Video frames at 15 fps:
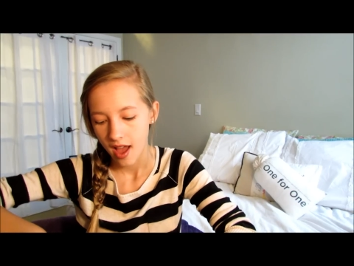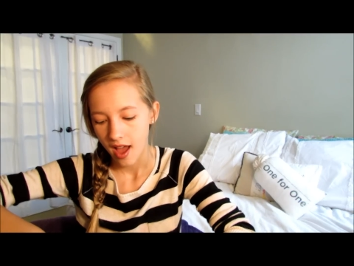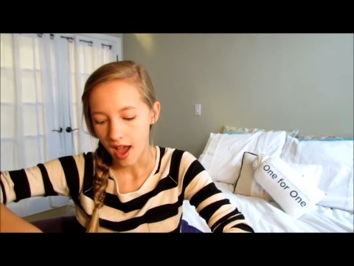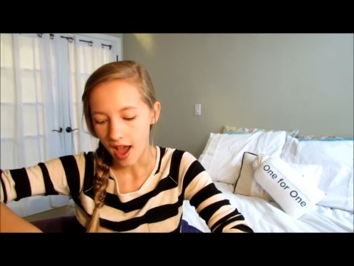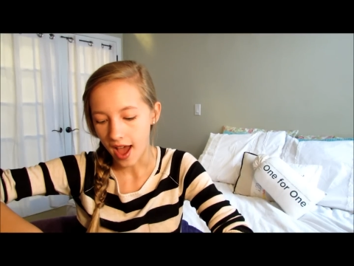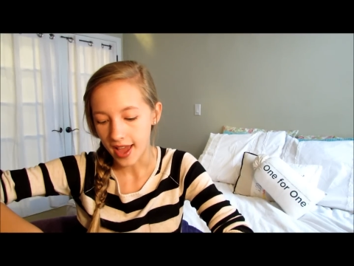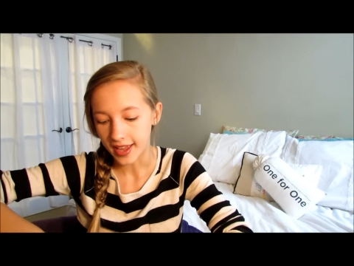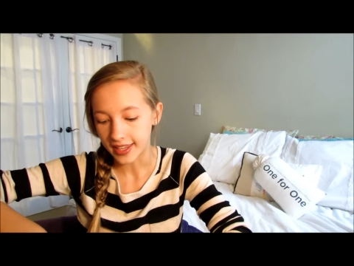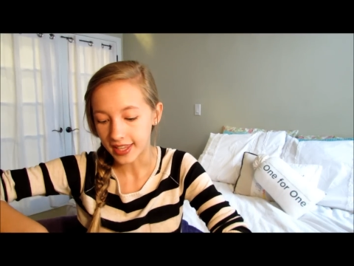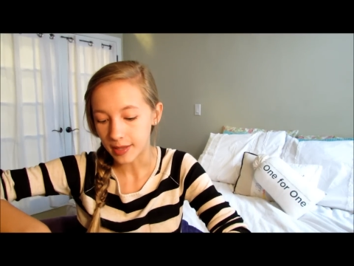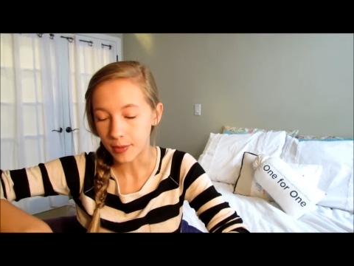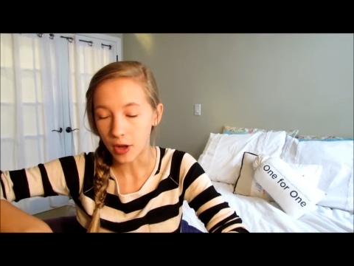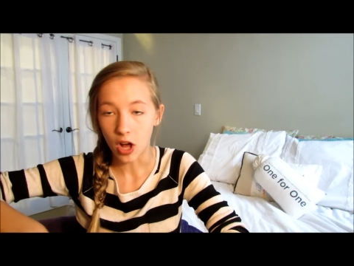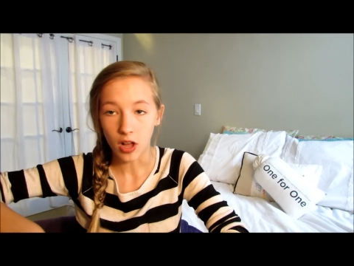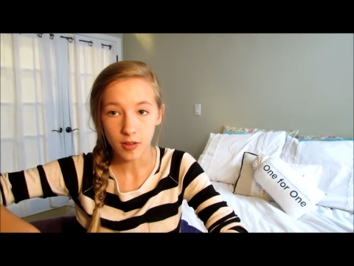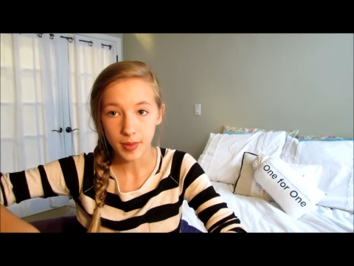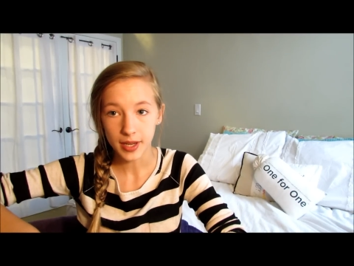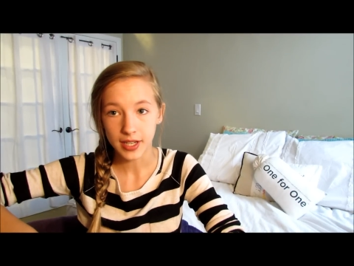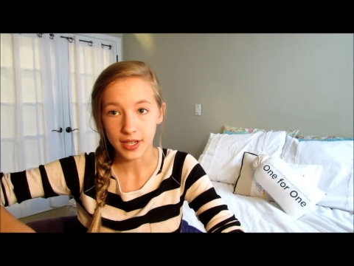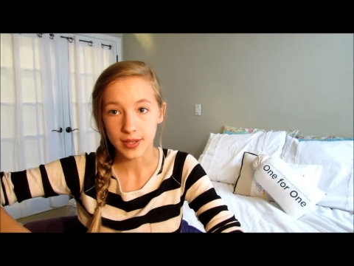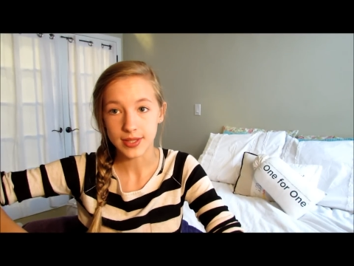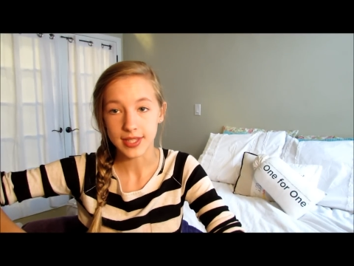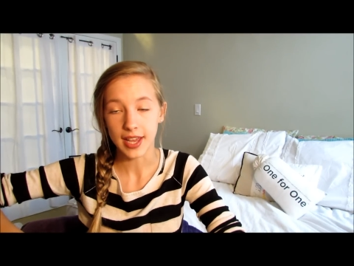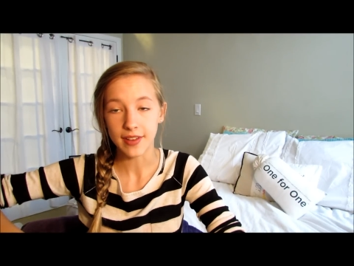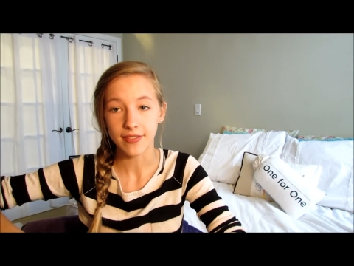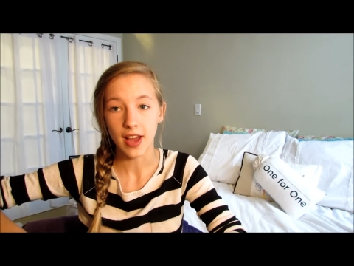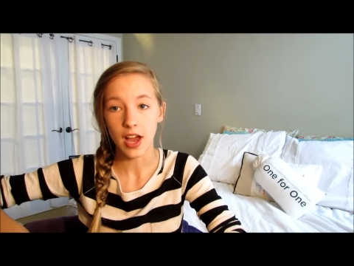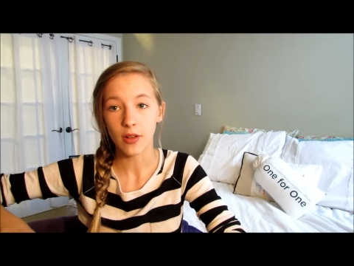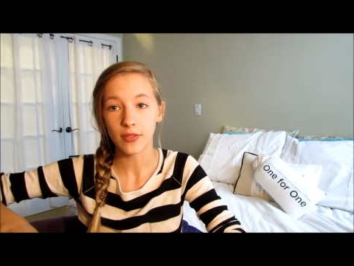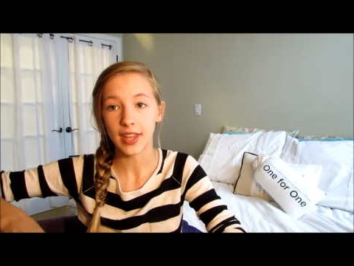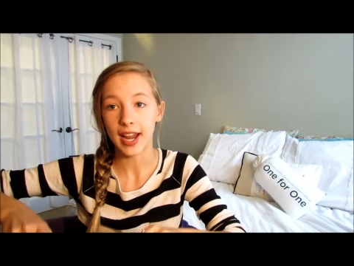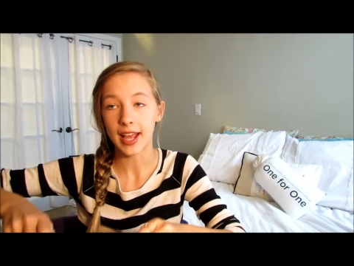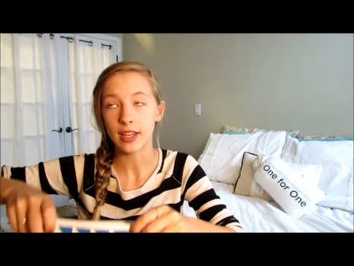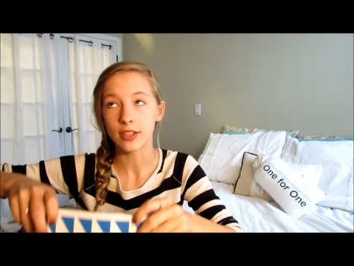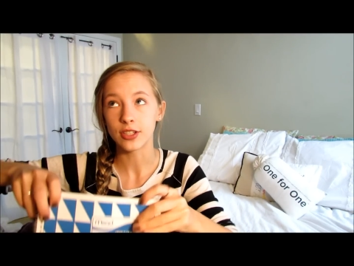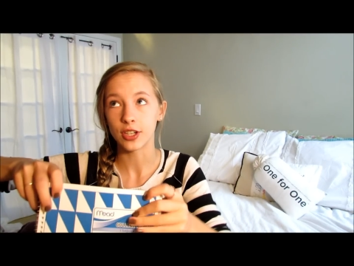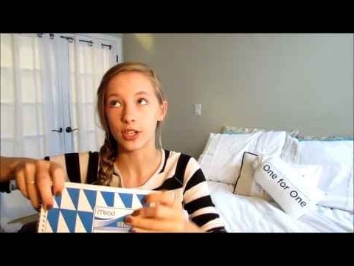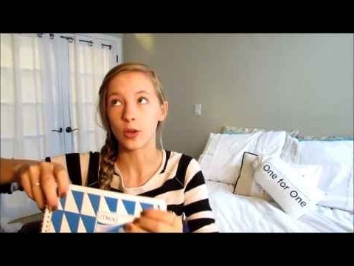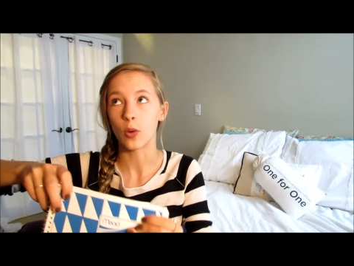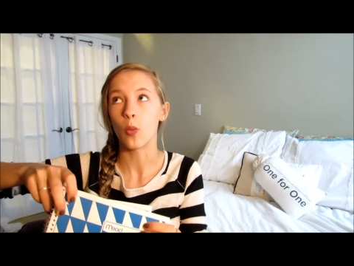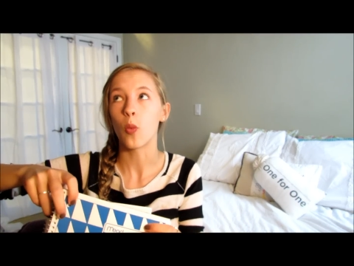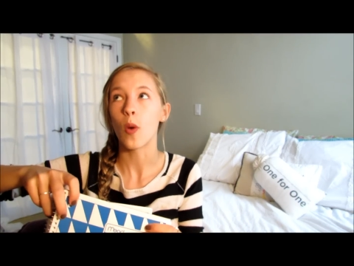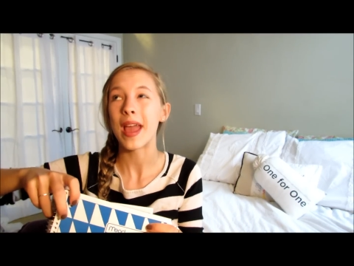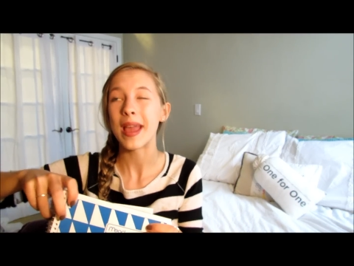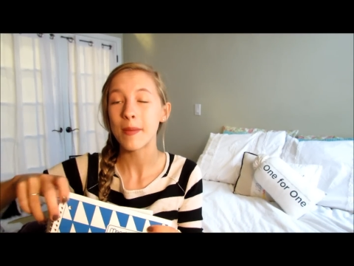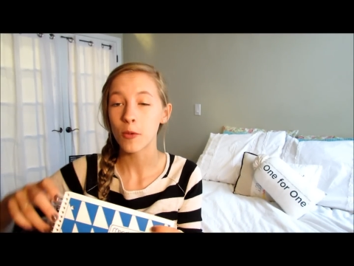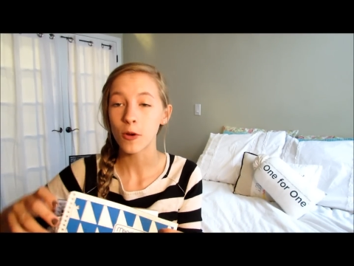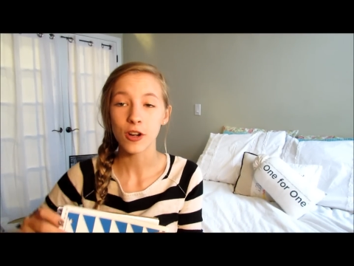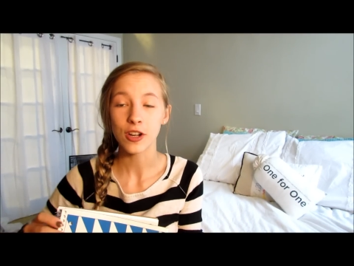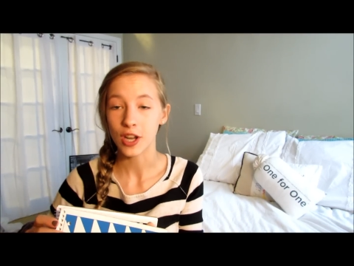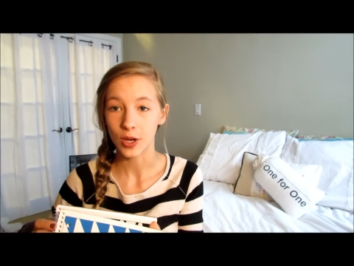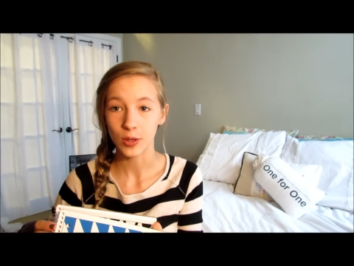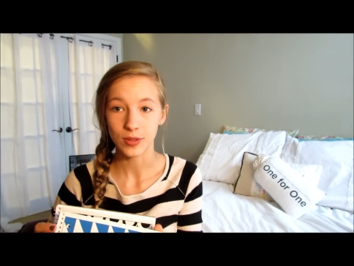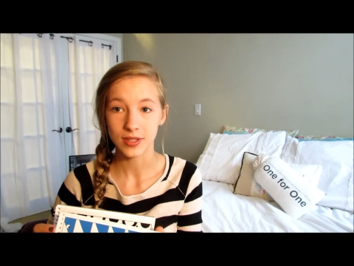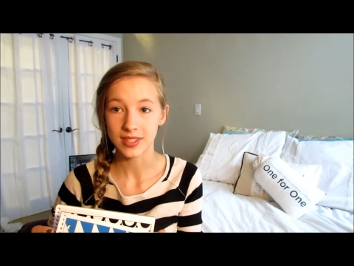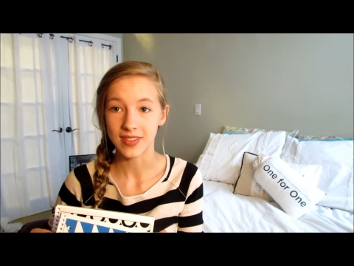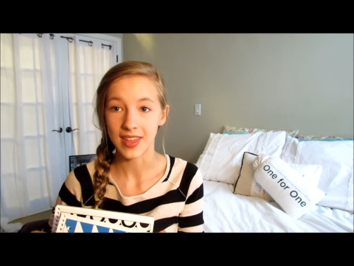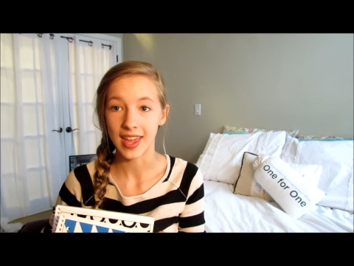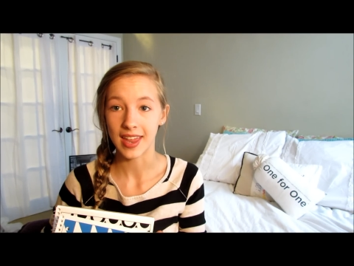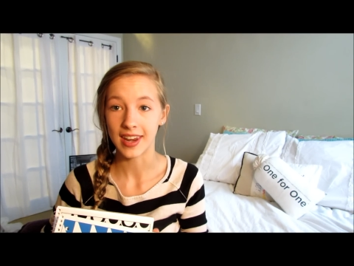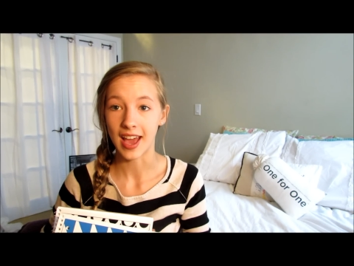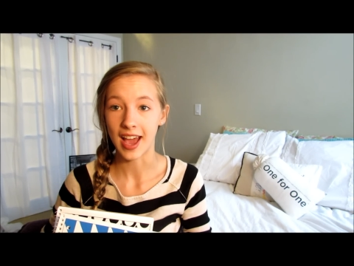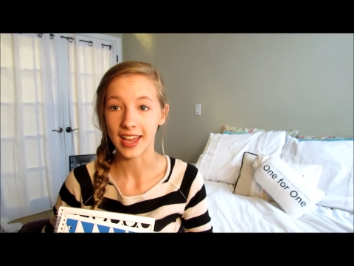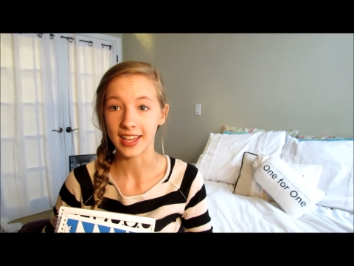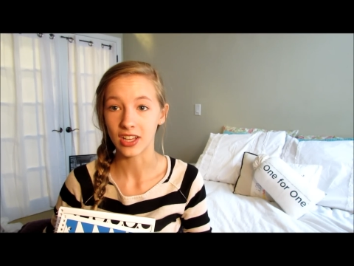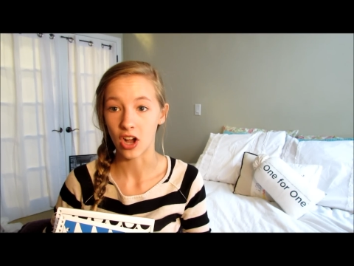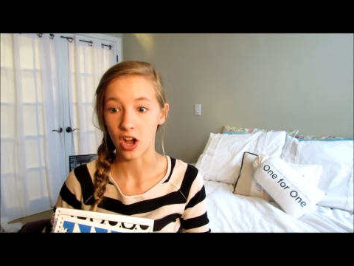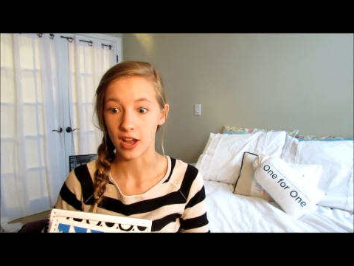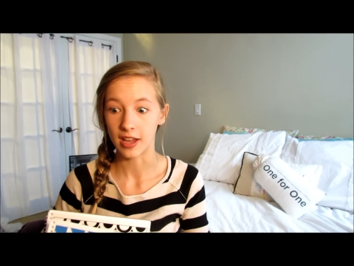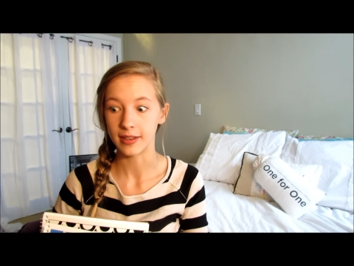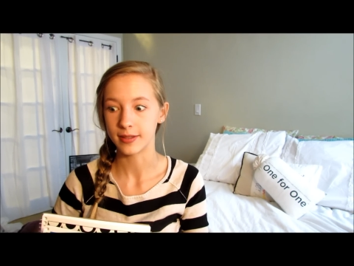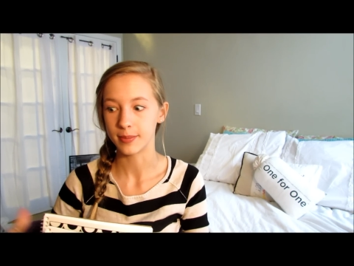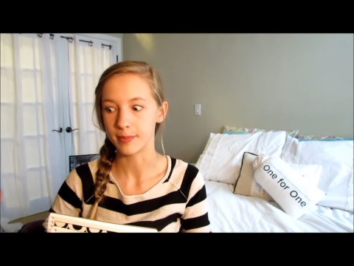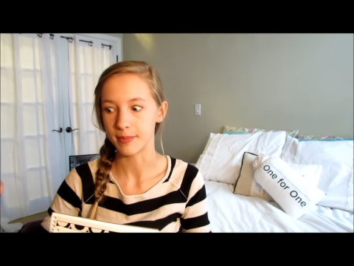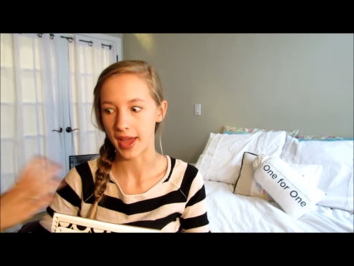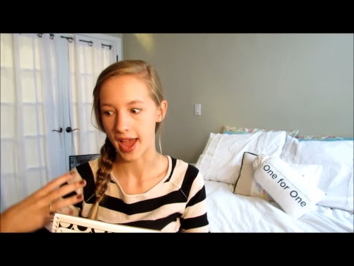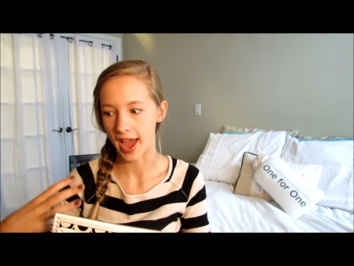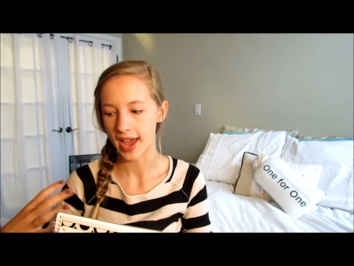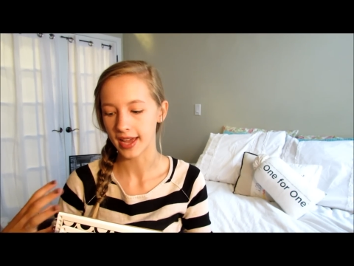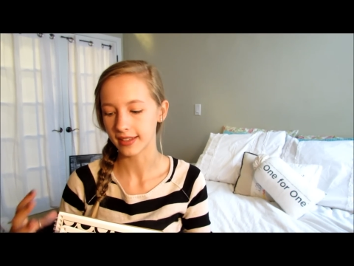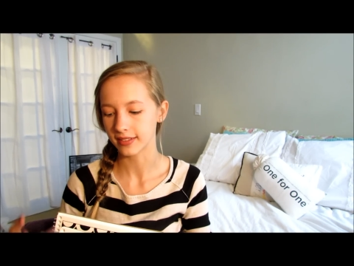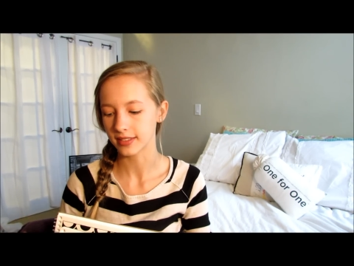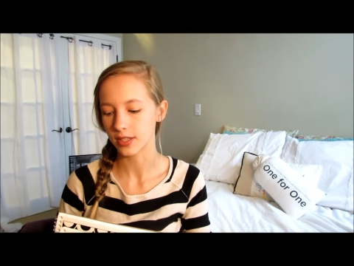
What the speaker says: I keep all of my notes. I found that I took way more notes than I got back,